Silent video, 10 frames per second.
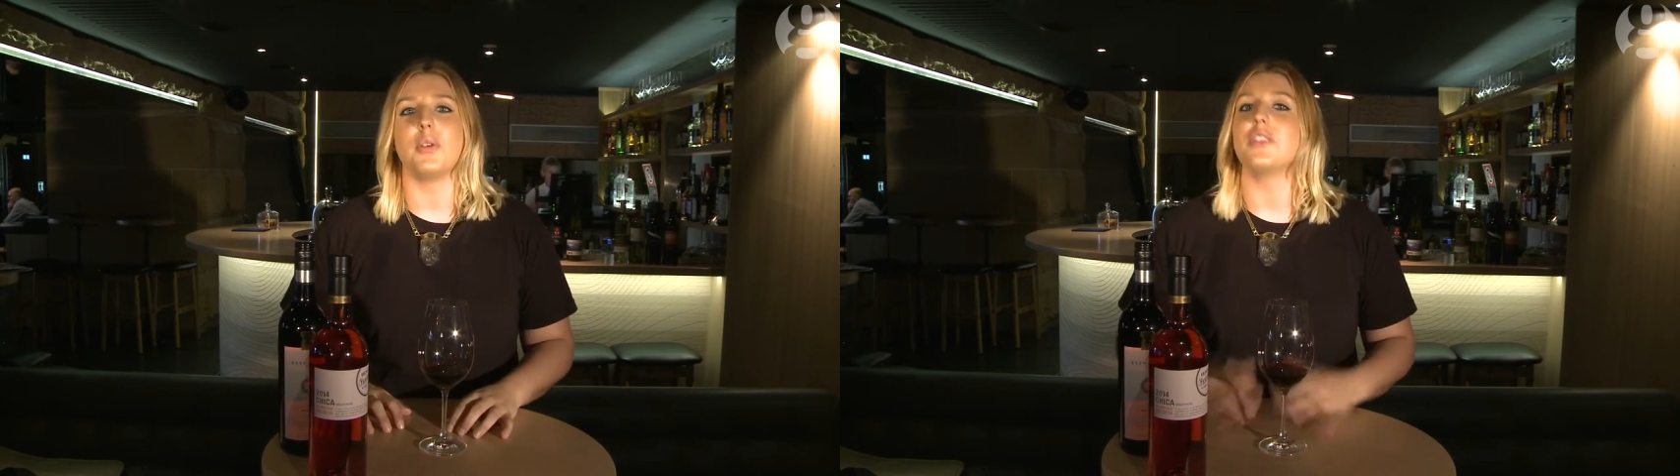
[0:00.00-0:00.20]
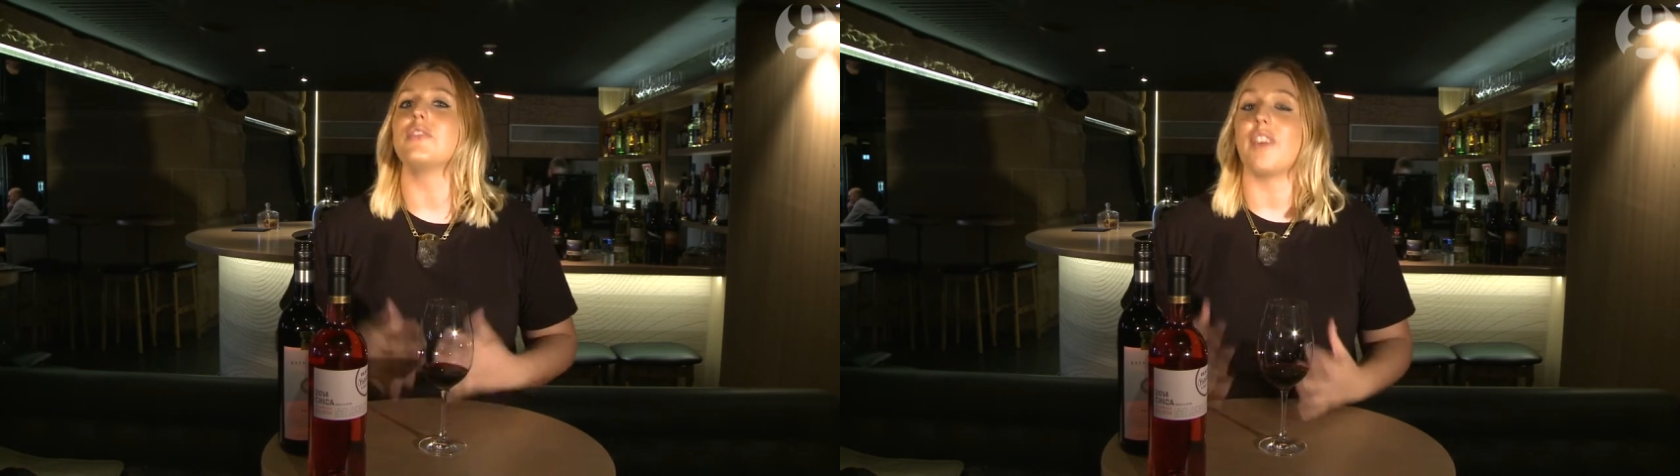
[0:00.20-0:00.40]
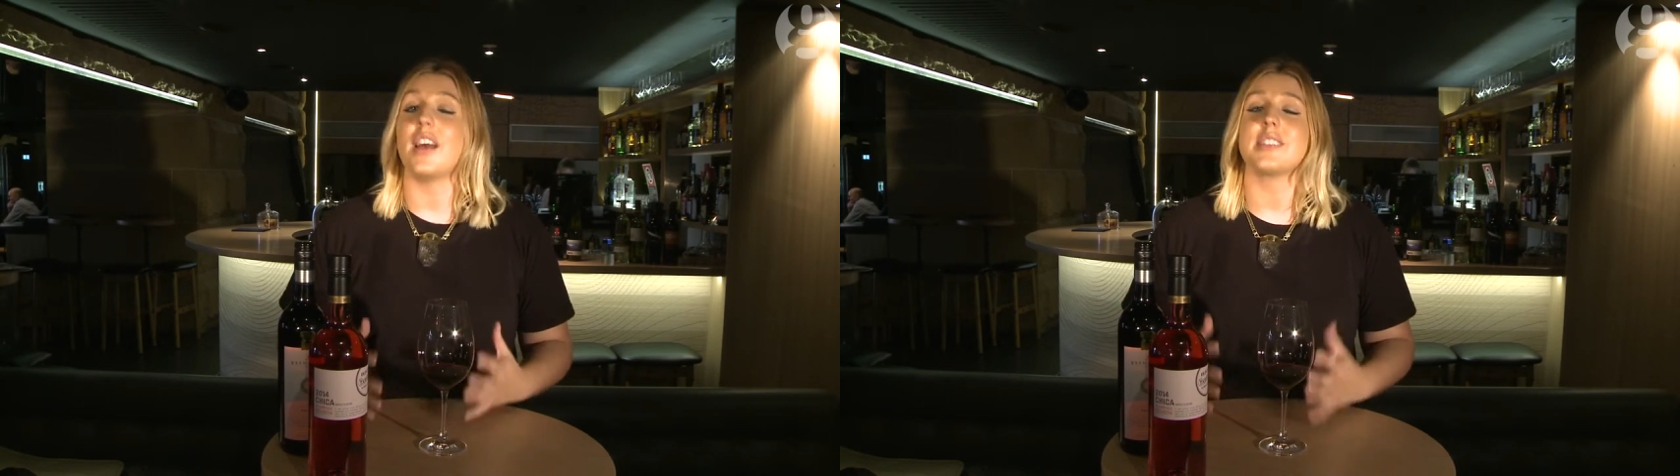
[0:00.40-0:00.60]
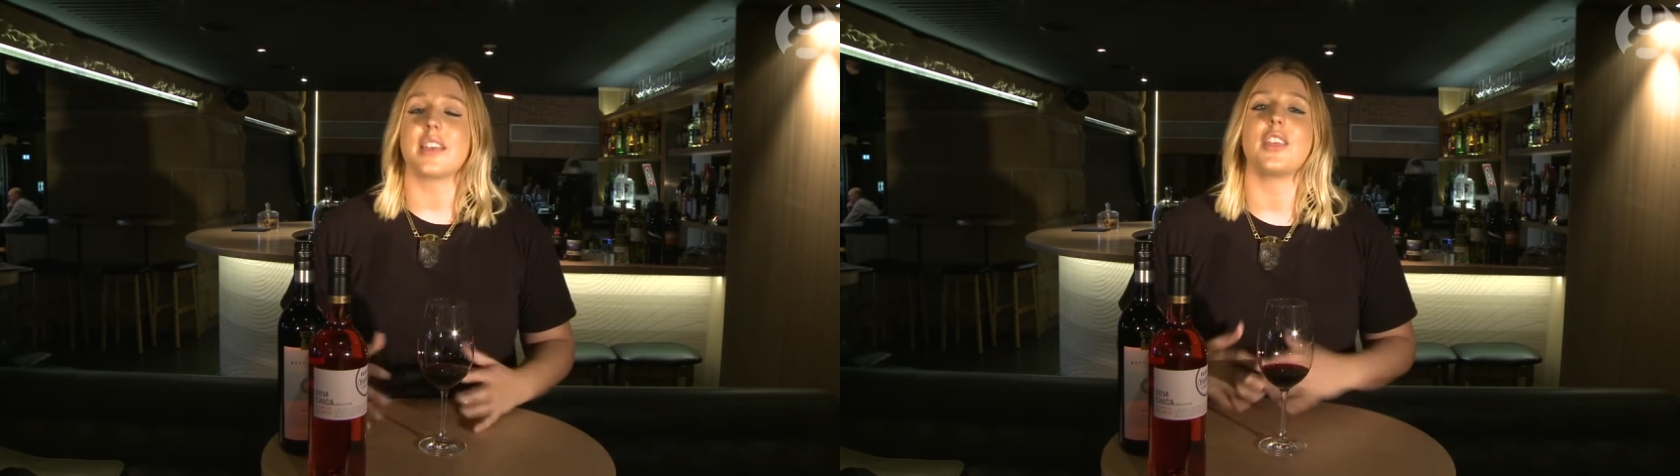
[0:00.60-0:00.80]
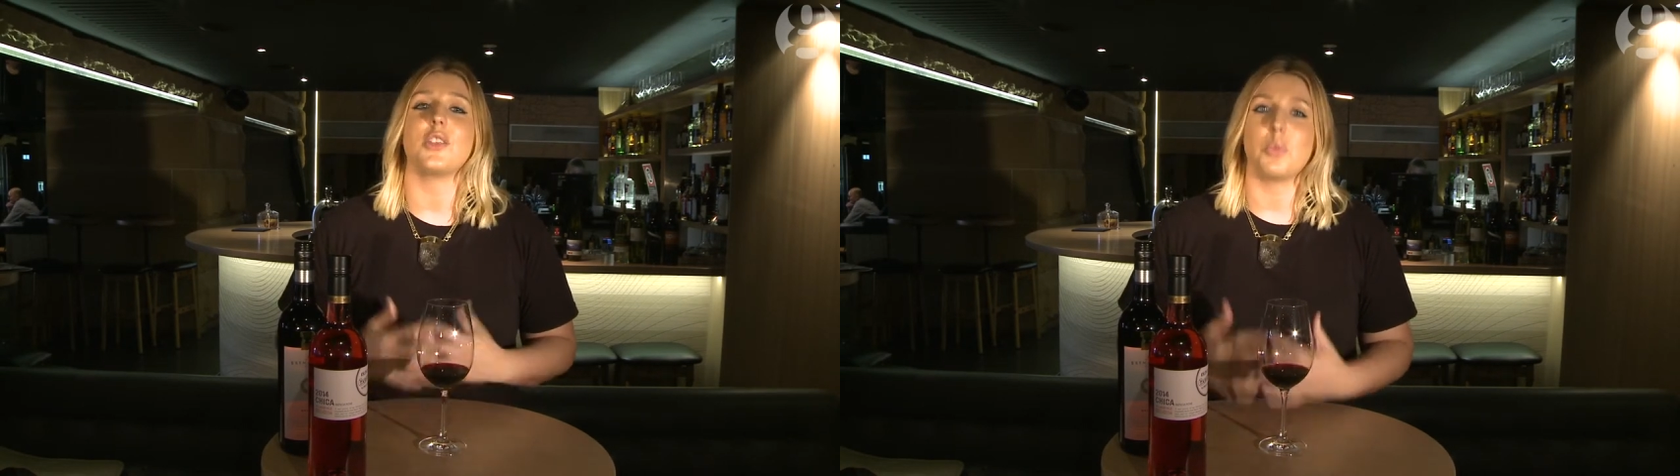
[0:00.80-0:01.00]
you and to find
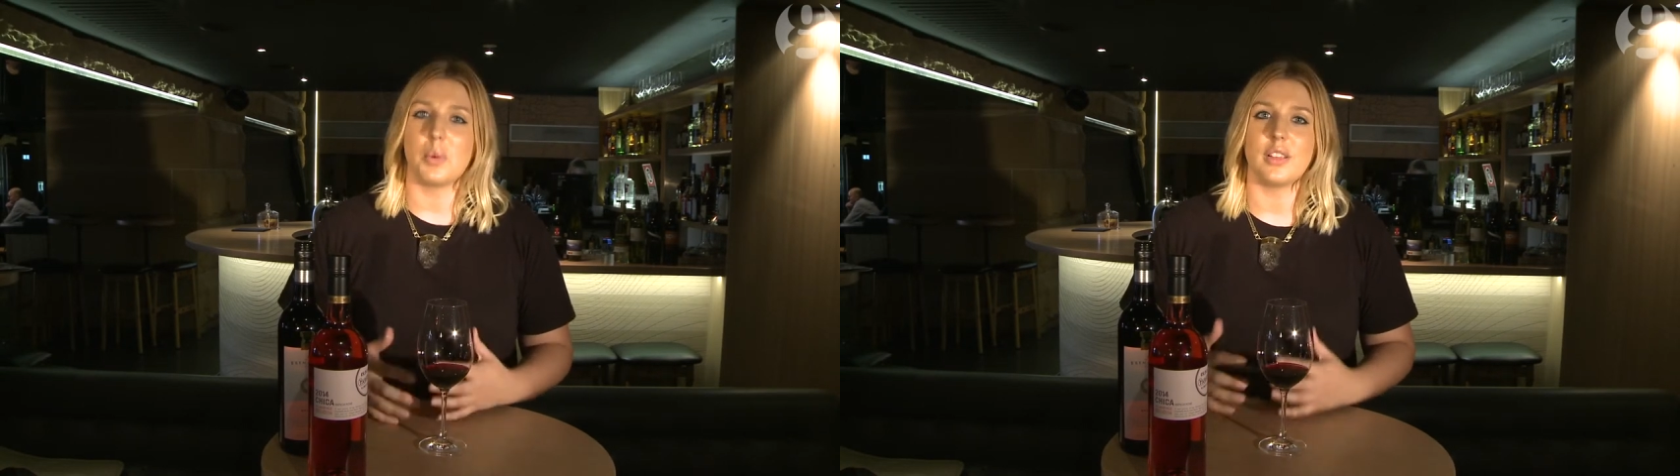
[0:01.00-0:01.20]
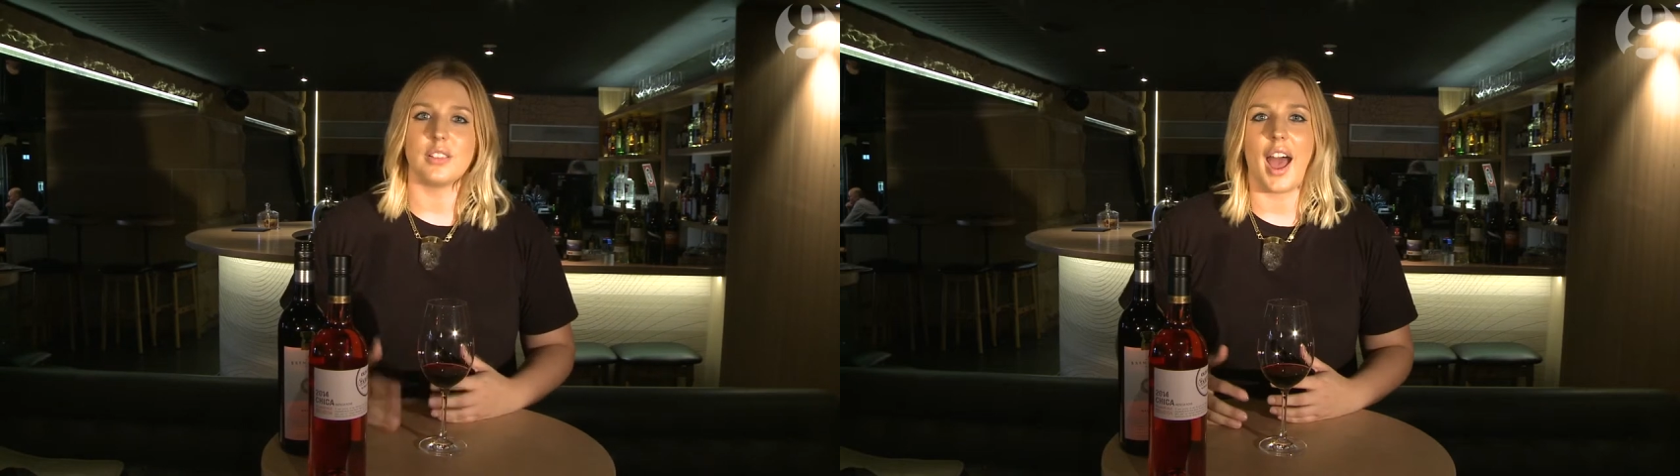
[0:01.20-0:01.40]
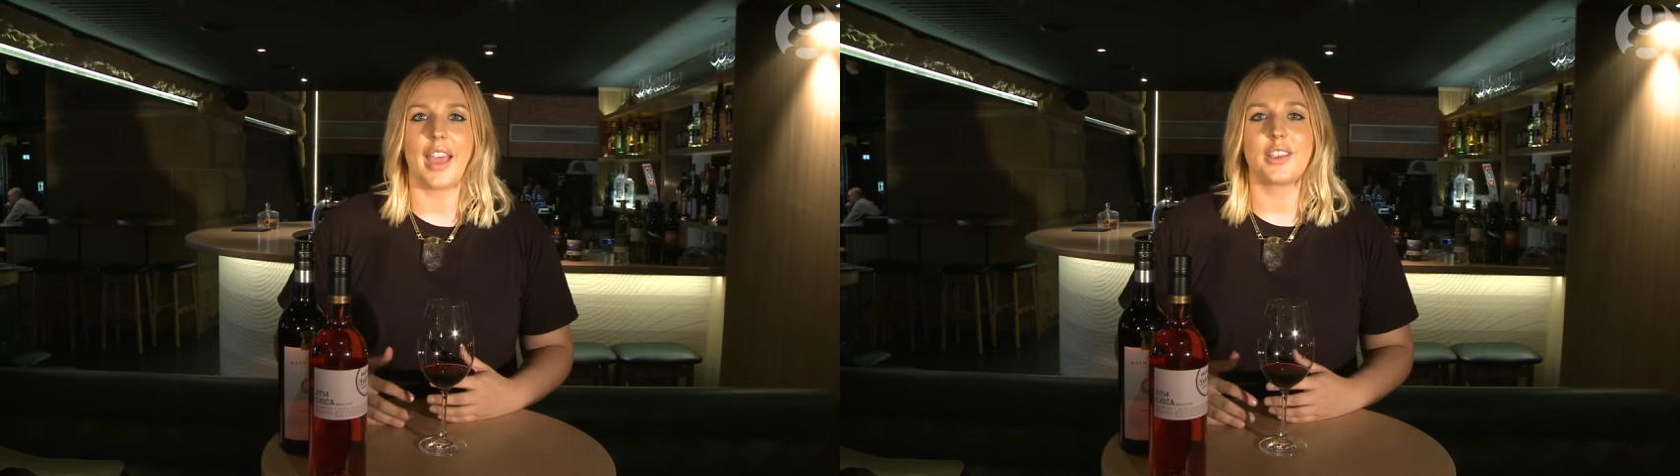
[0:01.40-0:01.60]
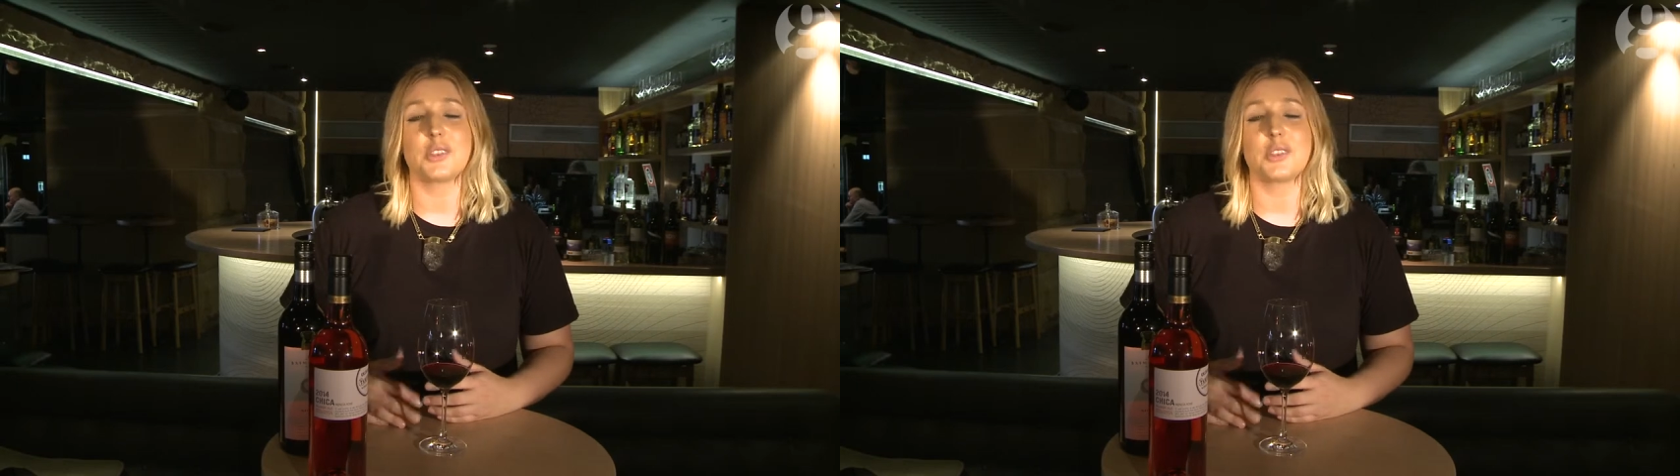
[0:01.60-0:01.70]
something that you will like,